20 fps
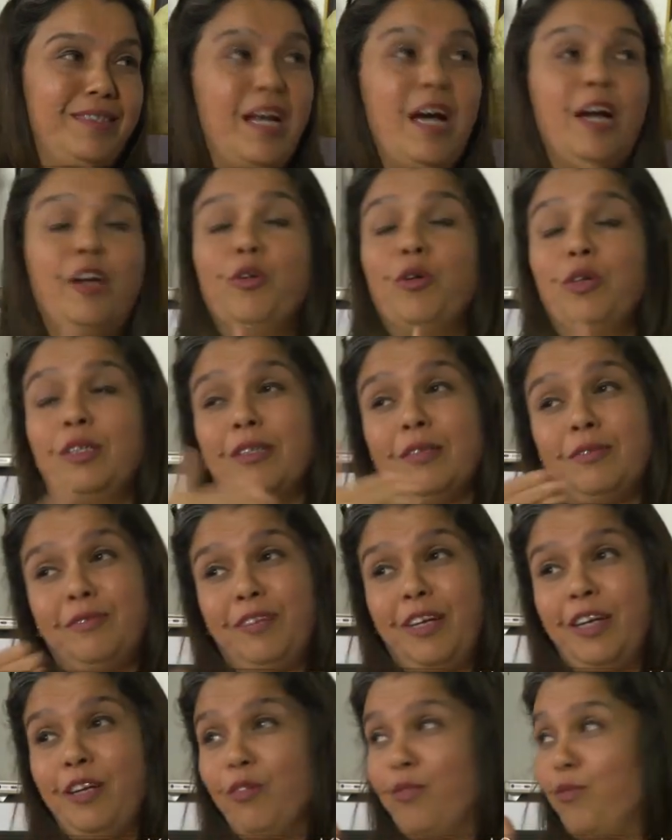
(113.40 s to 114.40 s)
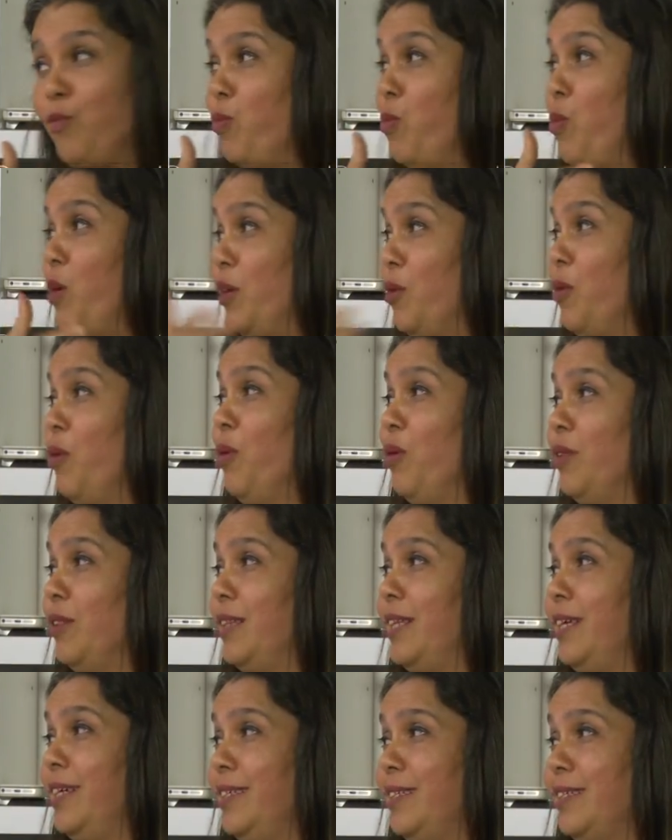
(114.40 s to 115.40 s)
are not aware of what all
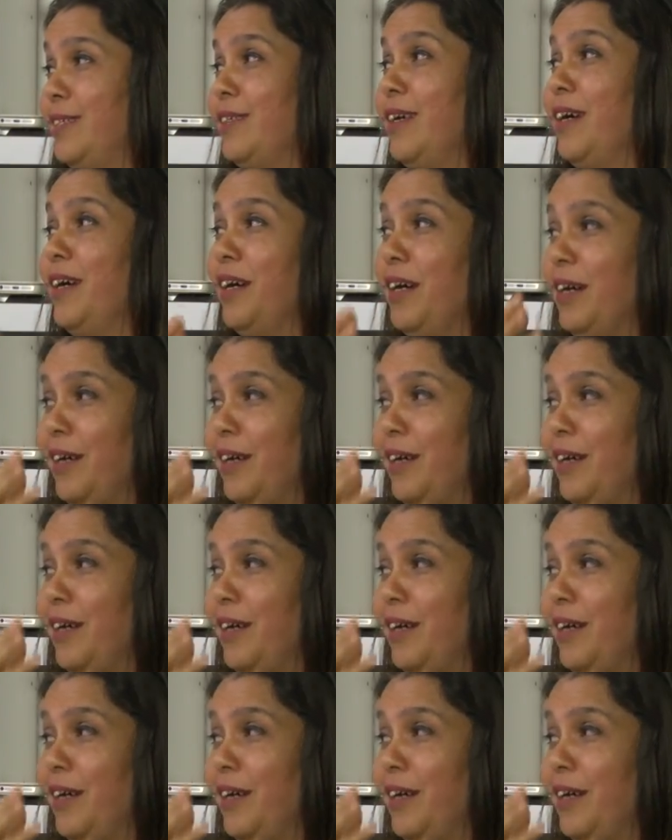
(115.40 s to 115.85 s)
things